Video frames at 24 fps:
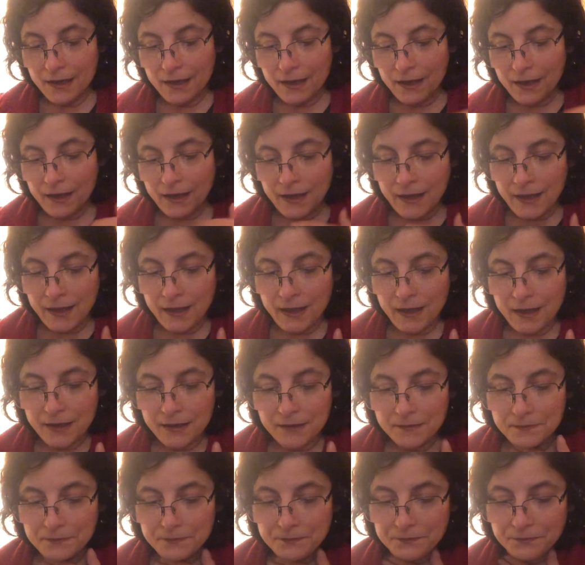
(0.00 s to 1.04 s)

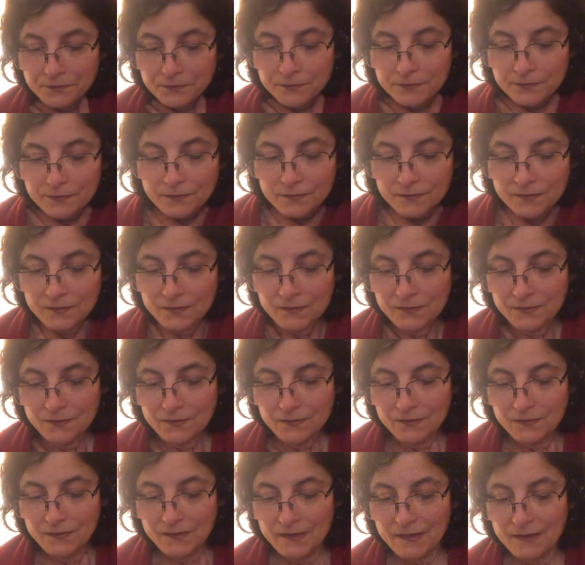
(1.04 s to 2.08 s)
And
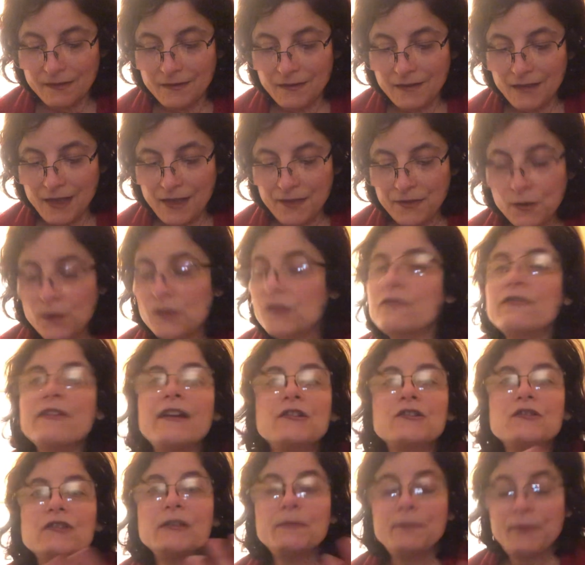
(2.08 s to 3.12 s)
those are
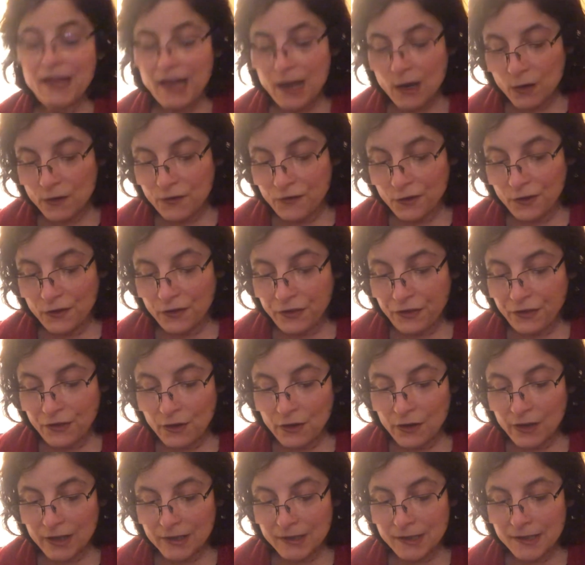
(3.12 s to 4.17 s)
actually powerful
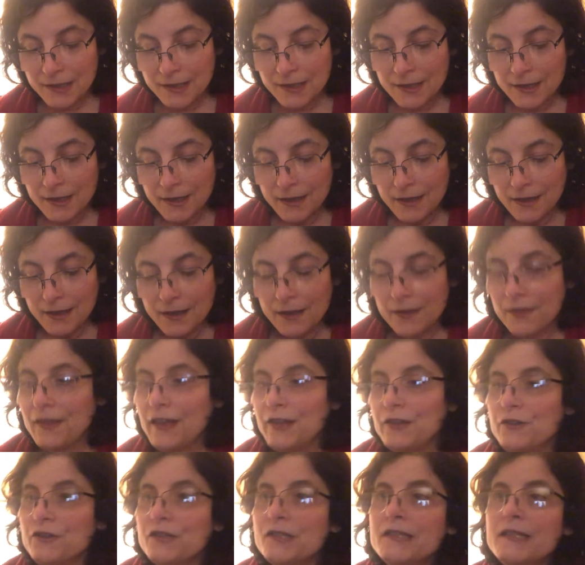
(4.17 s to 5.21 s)
thoughts that
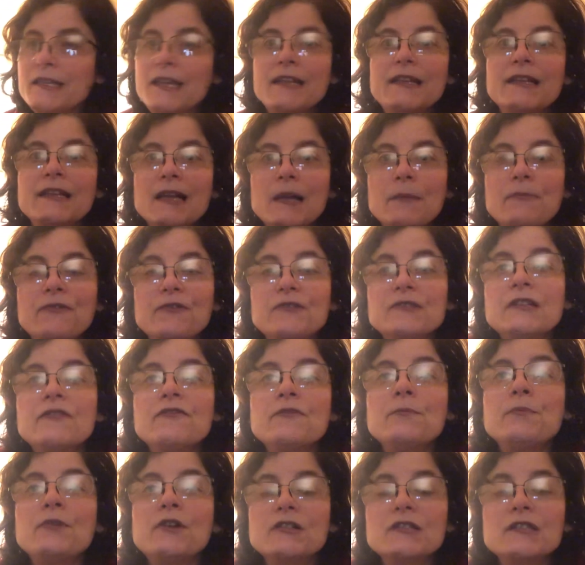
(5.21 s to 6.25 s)
you're setting up for
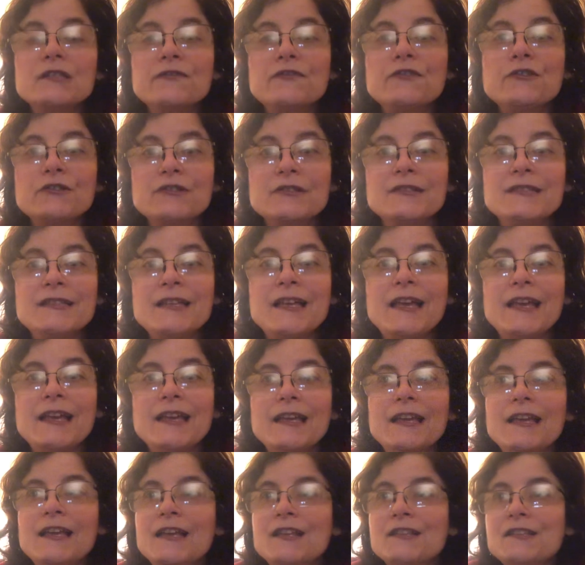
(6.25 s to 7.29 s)
different parts of your
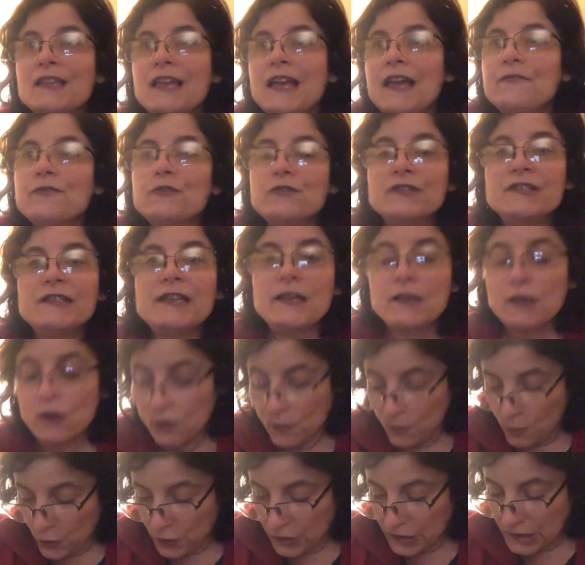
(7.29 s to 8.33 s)
day to have your day go
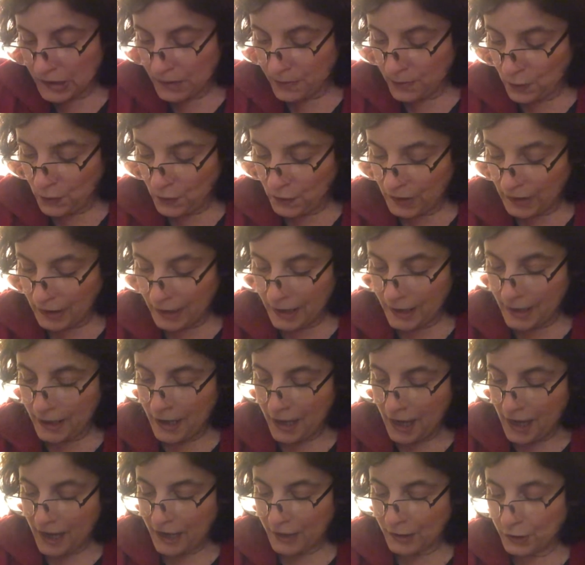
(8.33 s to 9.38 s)
more smoothly
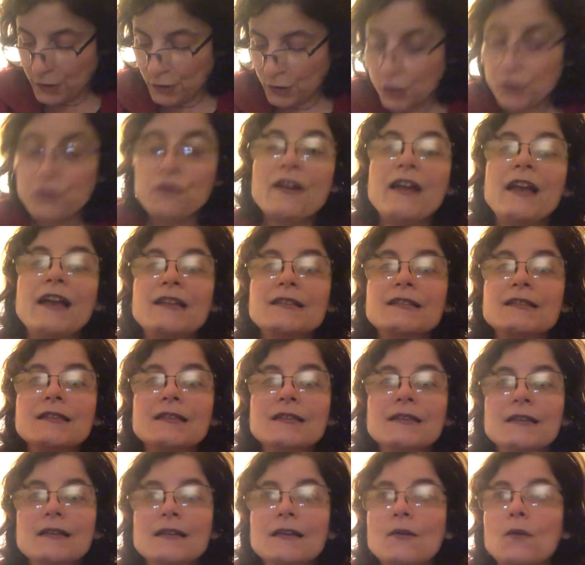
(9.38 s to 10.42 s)
and to attract
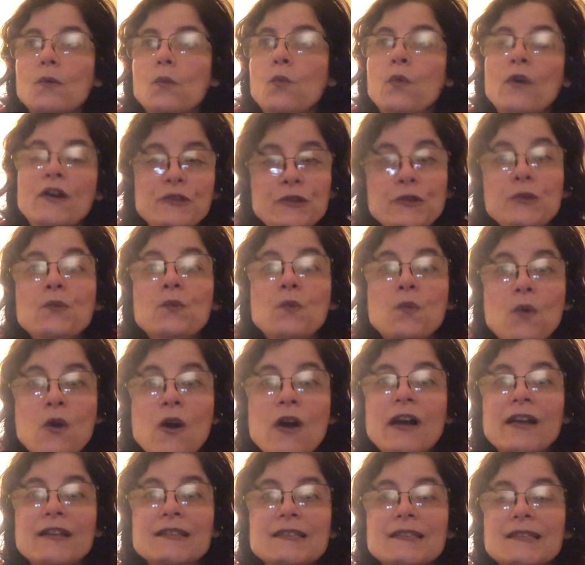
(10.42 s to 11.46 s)
what you
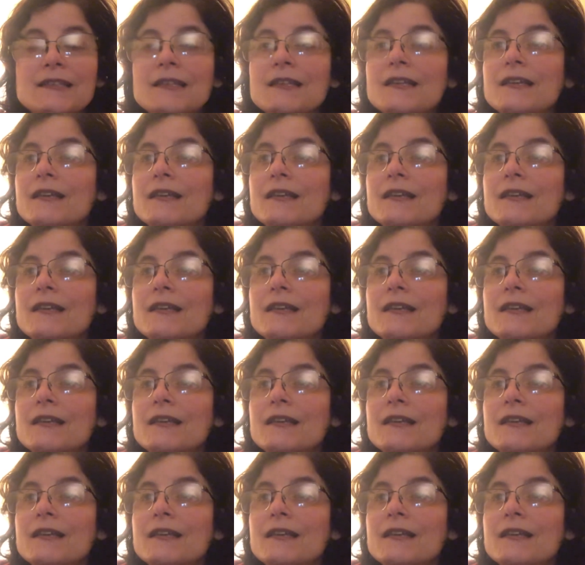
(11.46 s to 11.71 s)
want